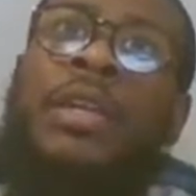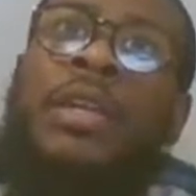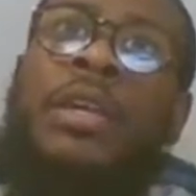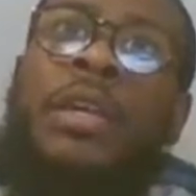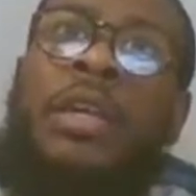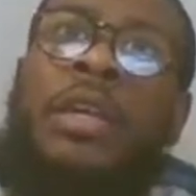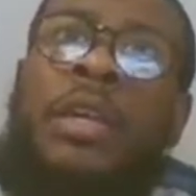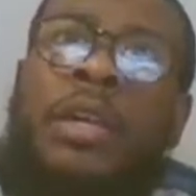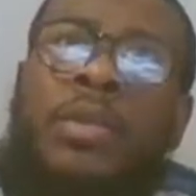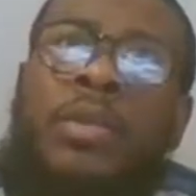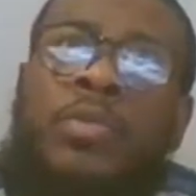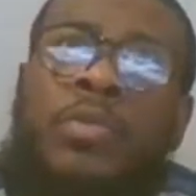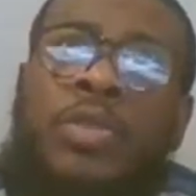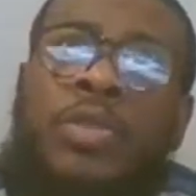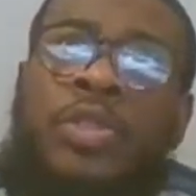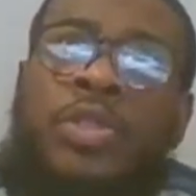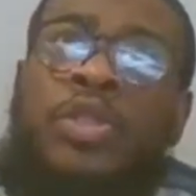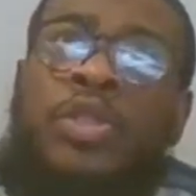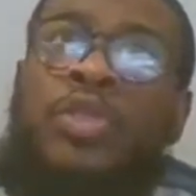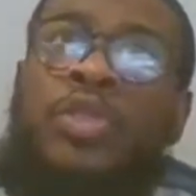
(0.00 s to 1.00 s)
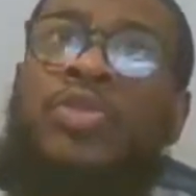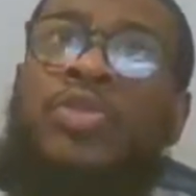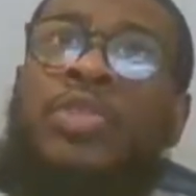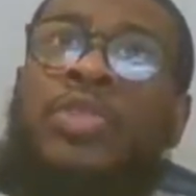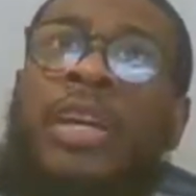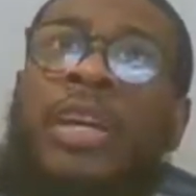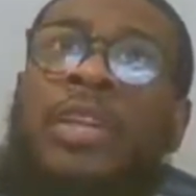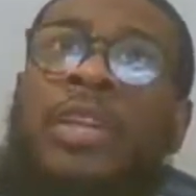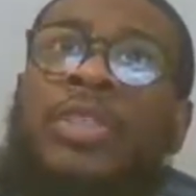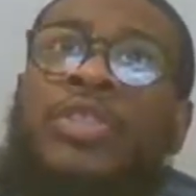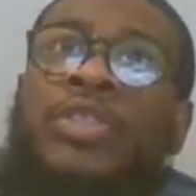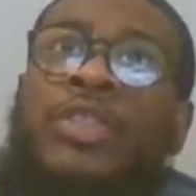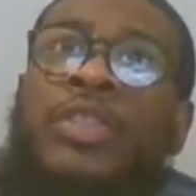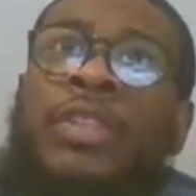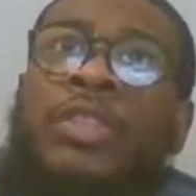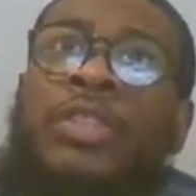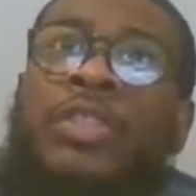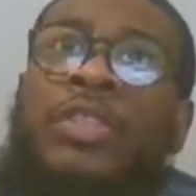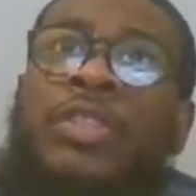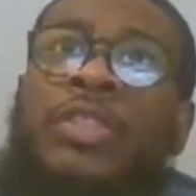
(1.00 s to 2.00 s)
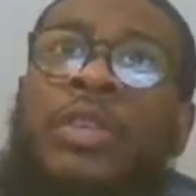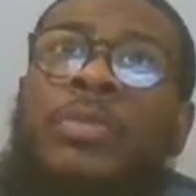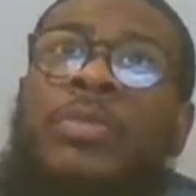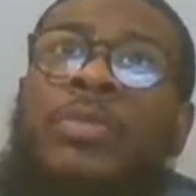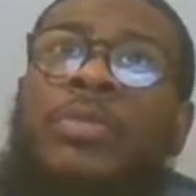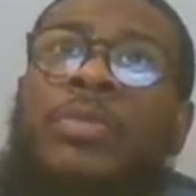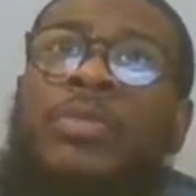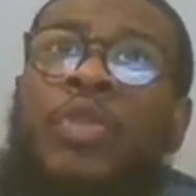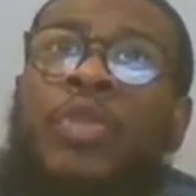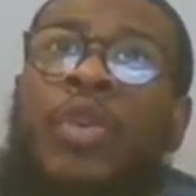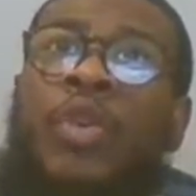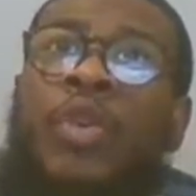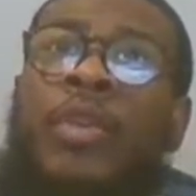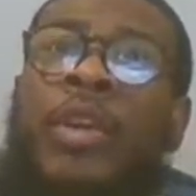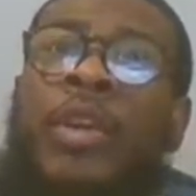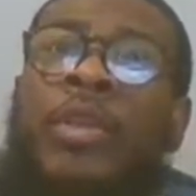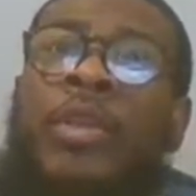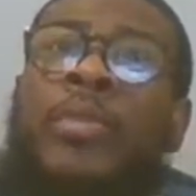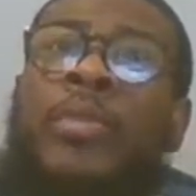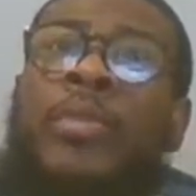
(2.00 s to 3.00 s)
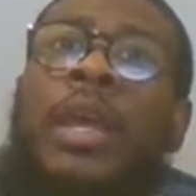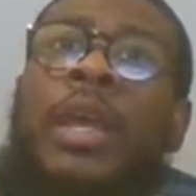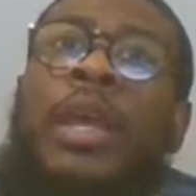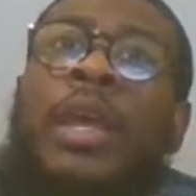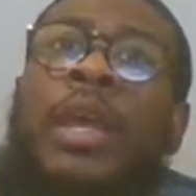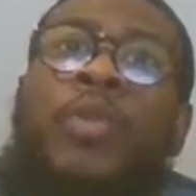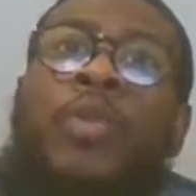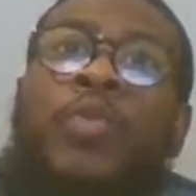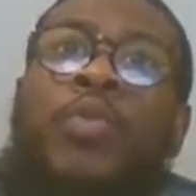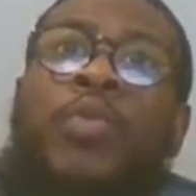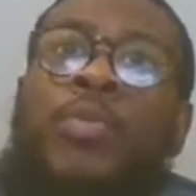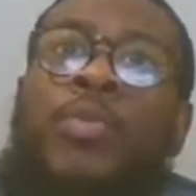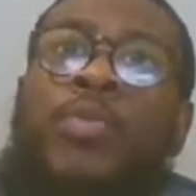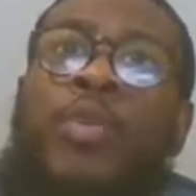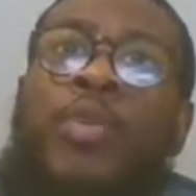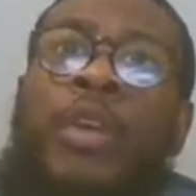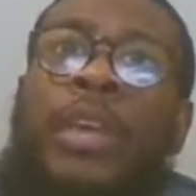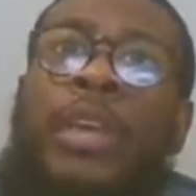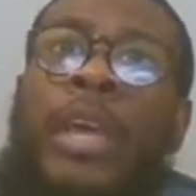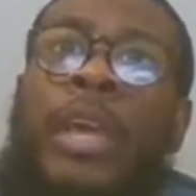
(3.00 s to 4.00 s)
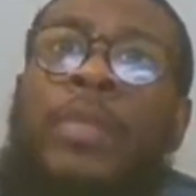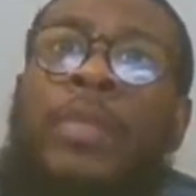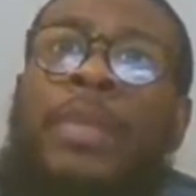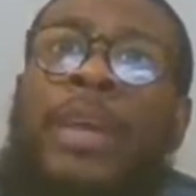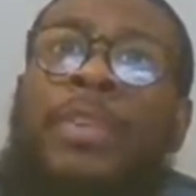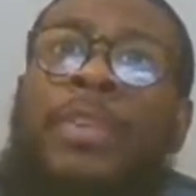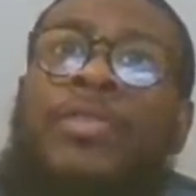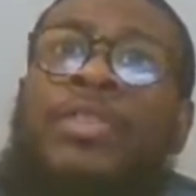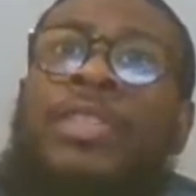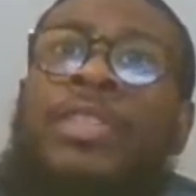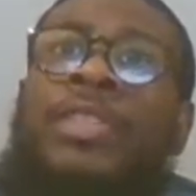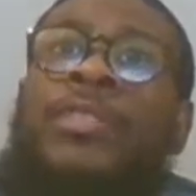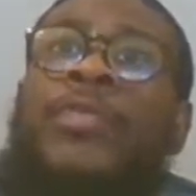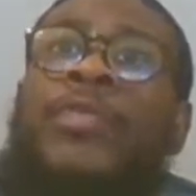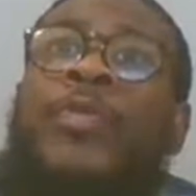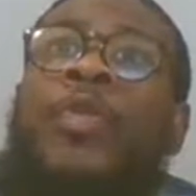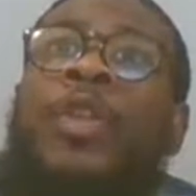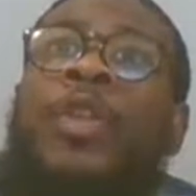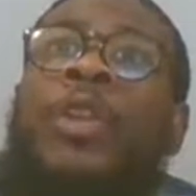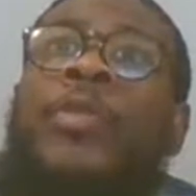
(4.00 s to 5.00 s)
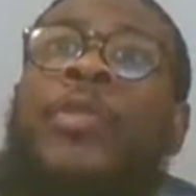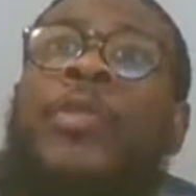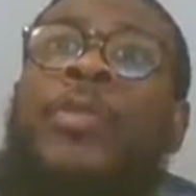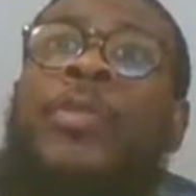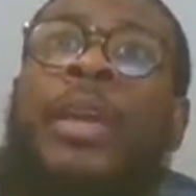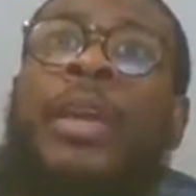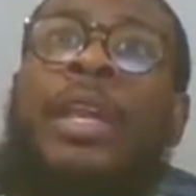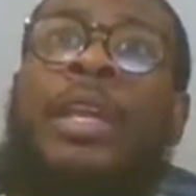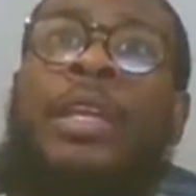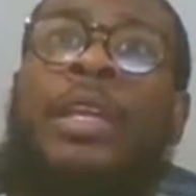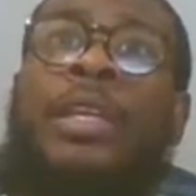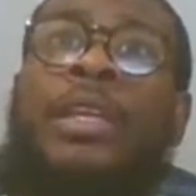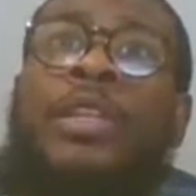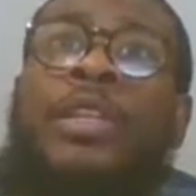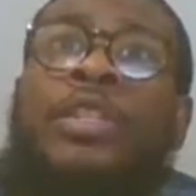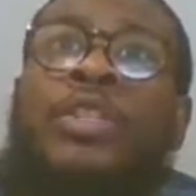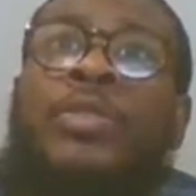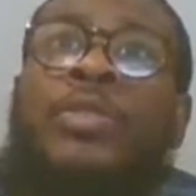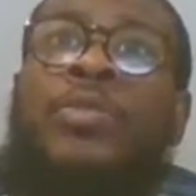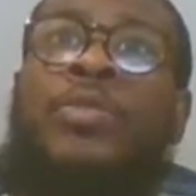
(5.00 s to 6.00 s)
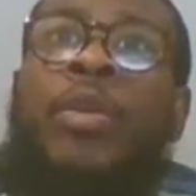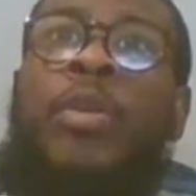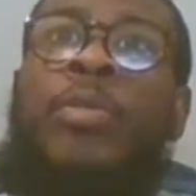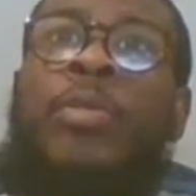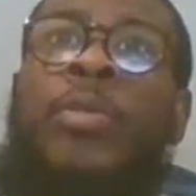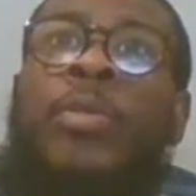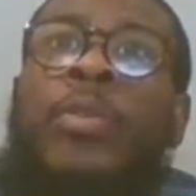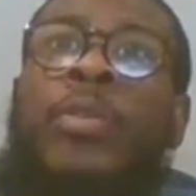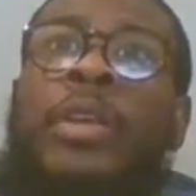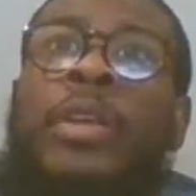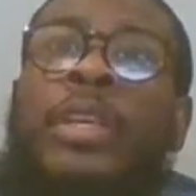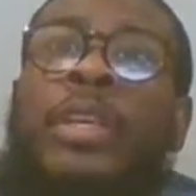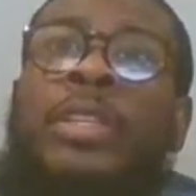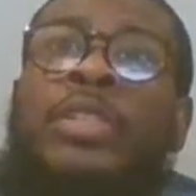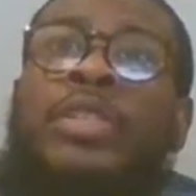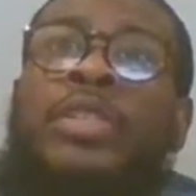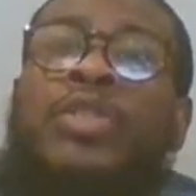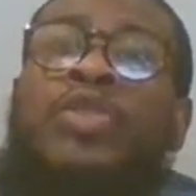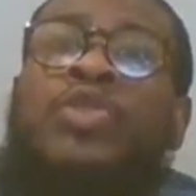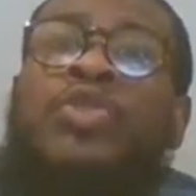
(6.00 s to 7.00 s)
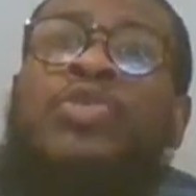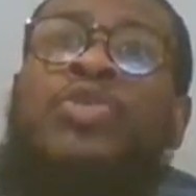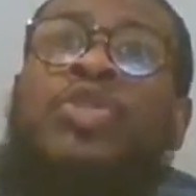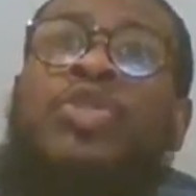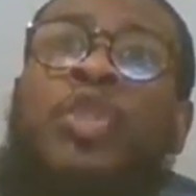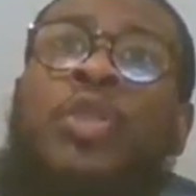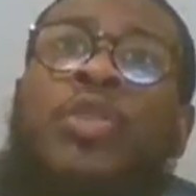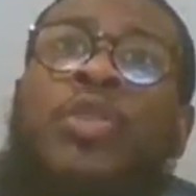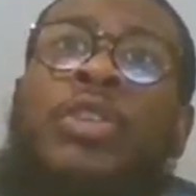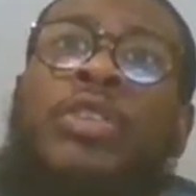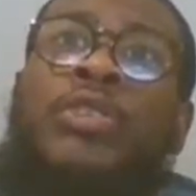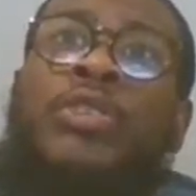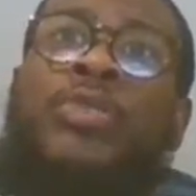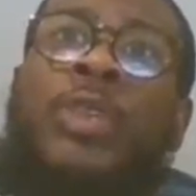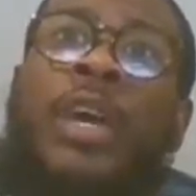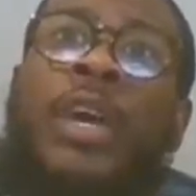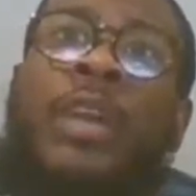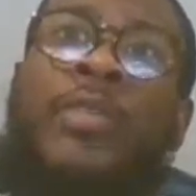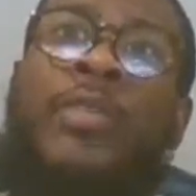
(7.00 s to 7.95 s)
was huge down the stretch in terms of scoring. 1 point game now, 6:40 remaining. Jamal Murray gets it to Jokic. We got a